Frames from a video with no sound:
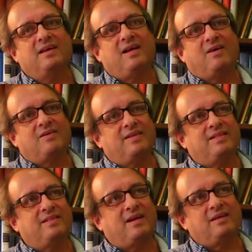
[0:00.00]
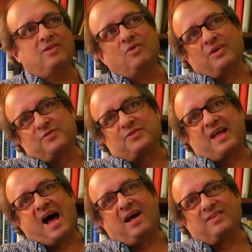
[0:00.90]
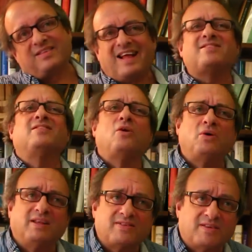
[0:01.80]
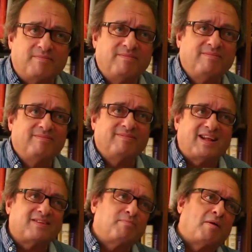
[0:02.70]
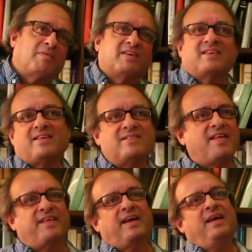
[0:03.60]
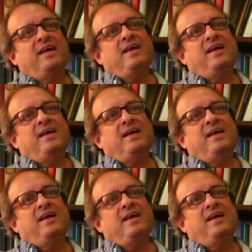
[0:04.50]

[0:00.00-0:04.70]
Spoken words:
you know, and their local styles. That's localism. That's bupkis. That's nothing.